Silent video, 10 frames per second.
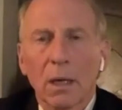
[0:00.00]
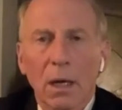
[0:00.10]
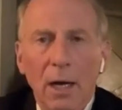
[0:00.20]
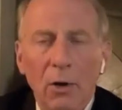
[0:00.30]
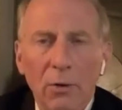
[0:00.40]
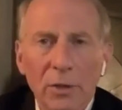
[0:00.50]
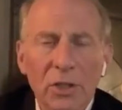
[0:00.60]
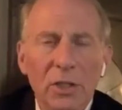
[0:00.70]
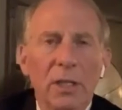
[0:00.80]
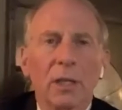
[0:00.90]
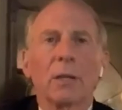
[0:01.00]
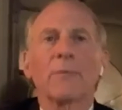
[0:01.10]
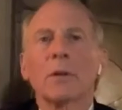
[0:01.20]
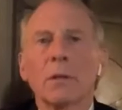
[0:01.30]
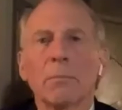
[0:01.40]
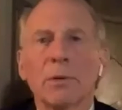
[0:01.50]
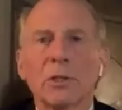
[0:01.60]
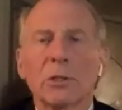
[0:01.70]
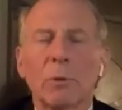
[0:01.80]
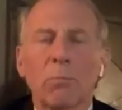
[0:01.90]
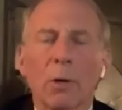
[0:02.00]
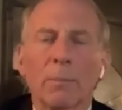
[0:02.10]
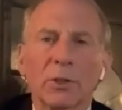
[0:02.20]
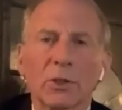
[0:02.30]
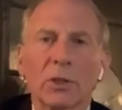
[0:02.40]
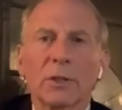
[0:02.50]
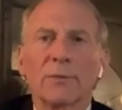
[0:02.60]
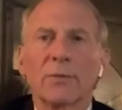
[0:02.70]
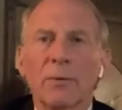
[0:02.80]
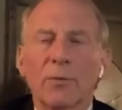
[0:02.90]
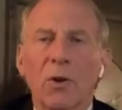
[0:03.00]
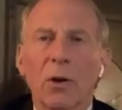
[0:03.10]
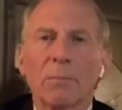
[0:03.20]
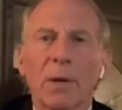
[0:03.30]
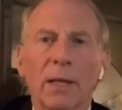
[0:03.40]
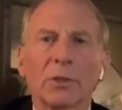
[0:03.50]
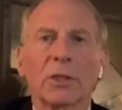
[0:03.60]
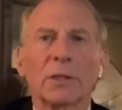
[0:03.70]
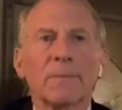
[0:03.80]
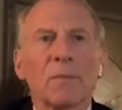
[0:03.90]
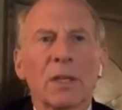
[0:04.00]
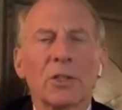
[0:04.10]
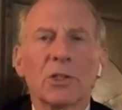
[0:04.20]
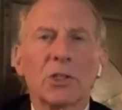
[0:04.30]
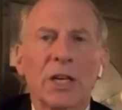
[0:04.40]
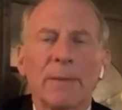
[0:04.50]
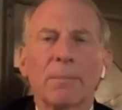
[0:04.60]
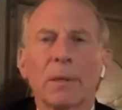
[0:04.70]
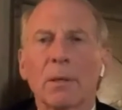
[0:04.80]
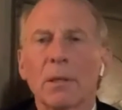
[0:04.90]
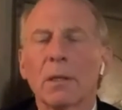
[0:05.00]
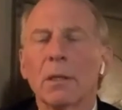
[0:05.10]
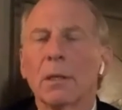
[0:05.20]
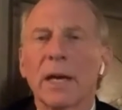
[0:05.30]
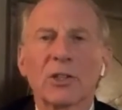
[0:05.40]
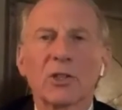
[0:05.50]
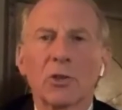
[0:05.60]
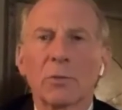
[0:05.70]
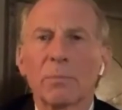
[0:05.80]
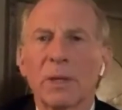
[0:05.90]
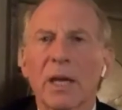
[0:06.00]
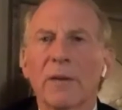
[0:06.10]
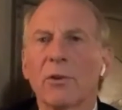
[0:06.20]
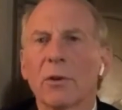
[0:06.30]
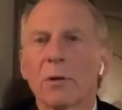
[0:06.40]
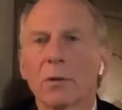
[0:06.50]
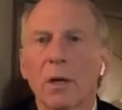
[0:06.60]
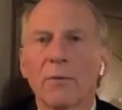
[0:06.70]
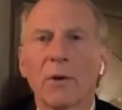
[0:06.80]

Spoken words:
I always think of the principal purpose of foreign policy is to shape the external behavior of